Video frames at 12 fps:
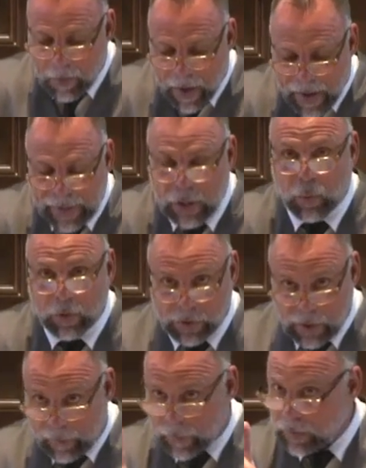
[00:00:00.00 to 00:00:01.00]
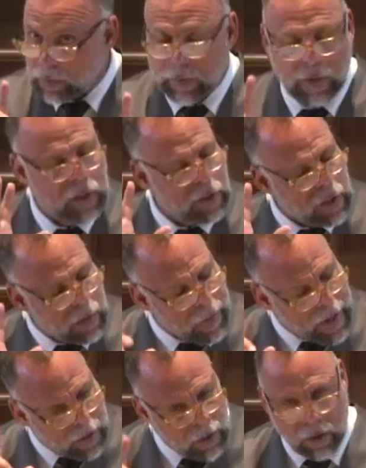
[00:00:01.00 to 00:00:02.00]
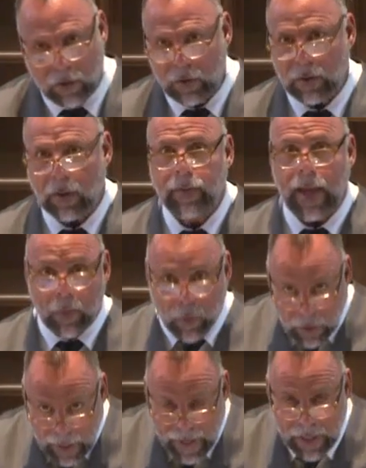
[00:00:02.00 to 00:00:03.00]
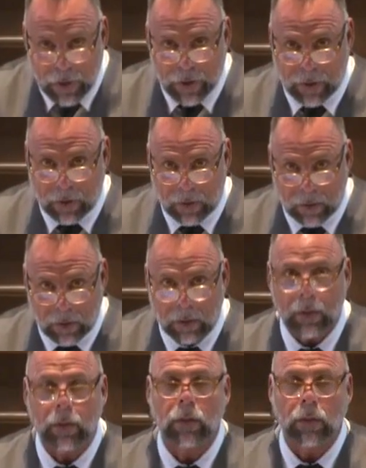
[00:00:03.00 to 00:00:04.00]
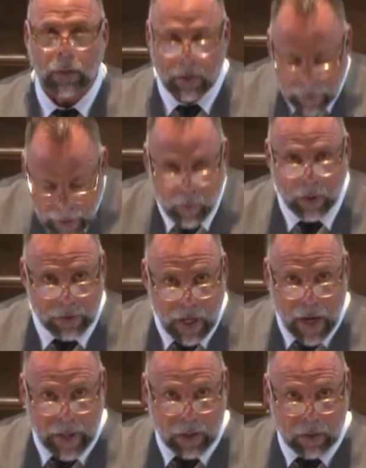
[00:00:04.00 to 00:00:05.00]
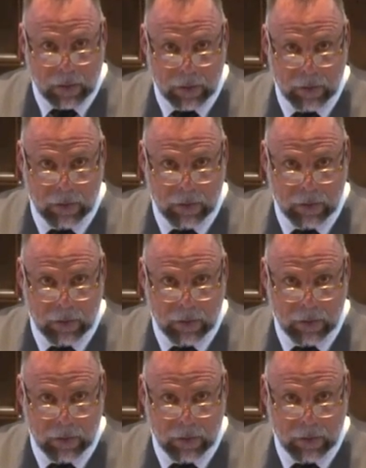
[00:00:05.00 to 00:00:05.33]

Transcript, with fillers: Our bodies will suffer. This isn't bad news. They will age, they will die.